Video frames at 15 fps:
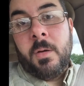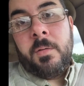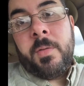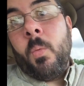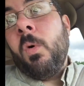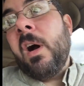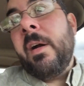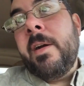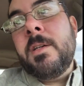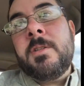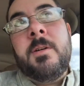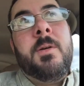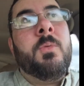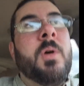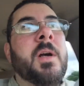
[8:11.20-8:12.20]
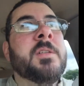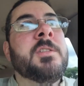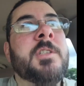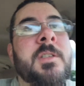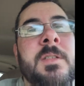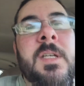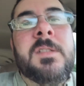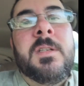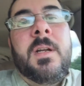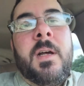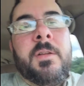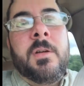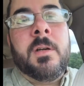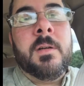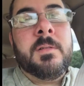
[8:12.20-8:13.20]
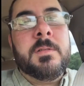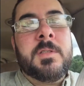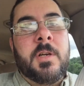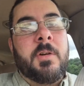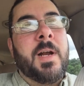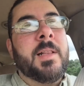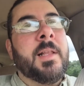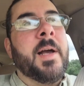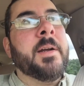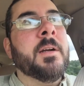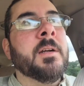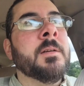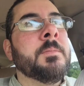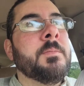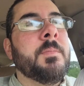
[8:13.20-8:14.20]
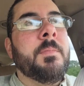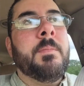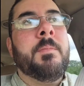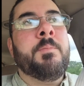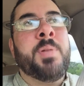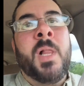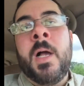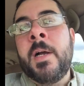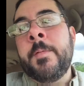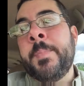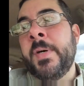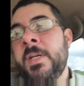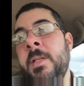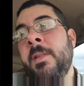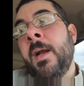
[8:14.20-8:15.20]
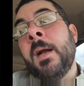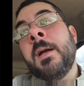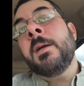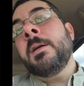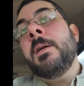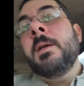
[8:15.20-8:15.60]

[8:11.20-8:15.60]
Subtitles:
The wiring to it works. It just needs another cigarette lighter plug put in there.